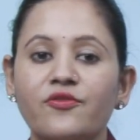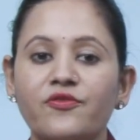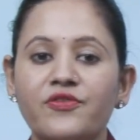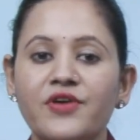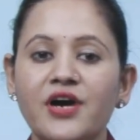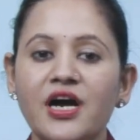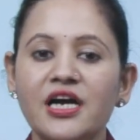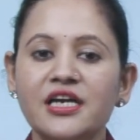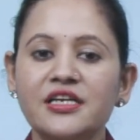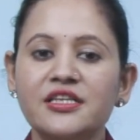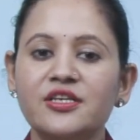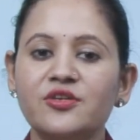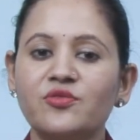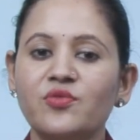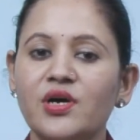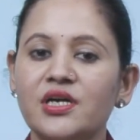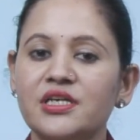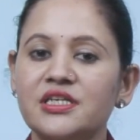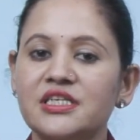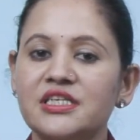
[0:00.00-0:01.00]
Find the
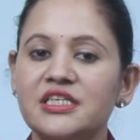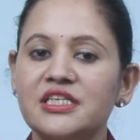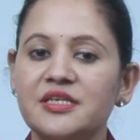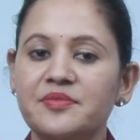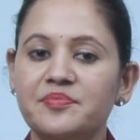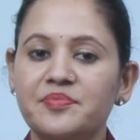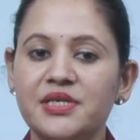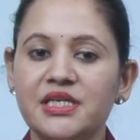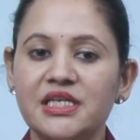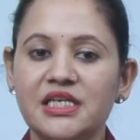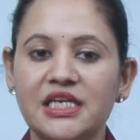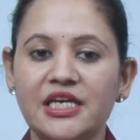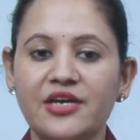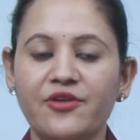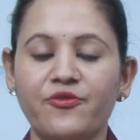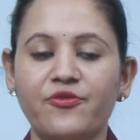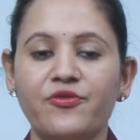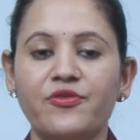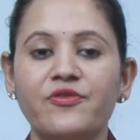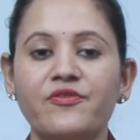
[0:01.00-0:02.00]
quantity B
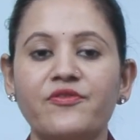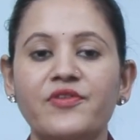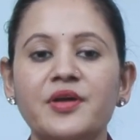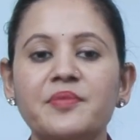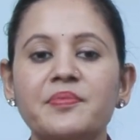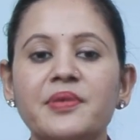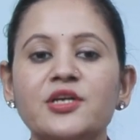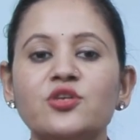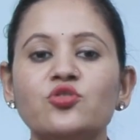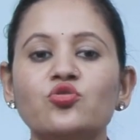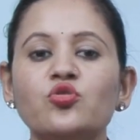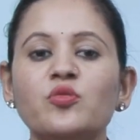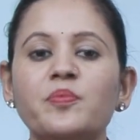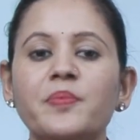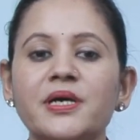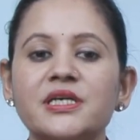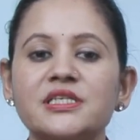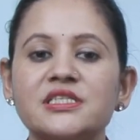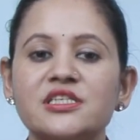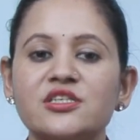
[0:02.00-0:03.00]
if 1 by
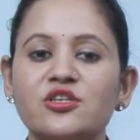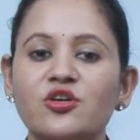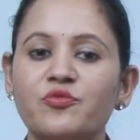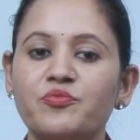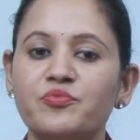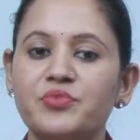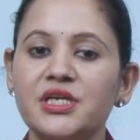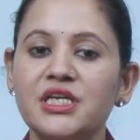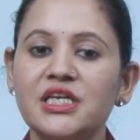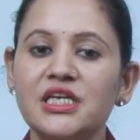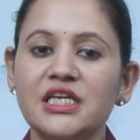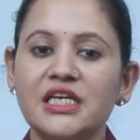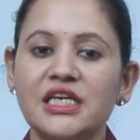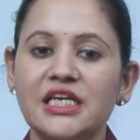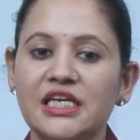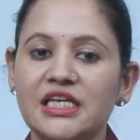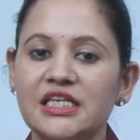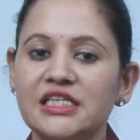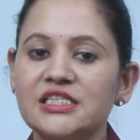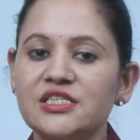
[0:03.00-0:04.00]
2% of B
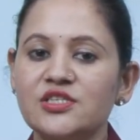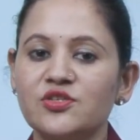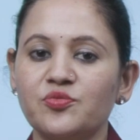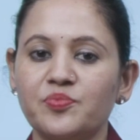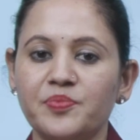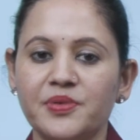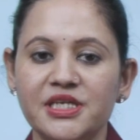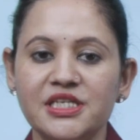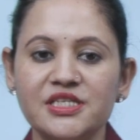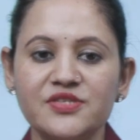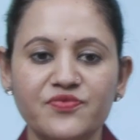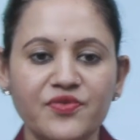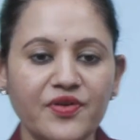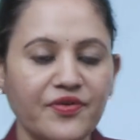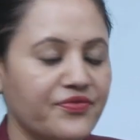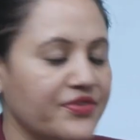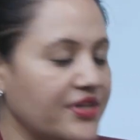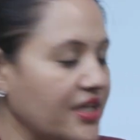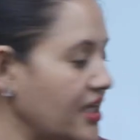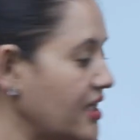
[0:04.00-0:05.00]
is rupees
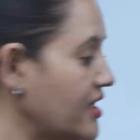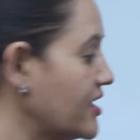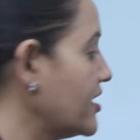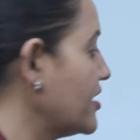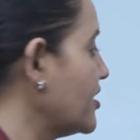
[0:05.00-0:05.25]
50.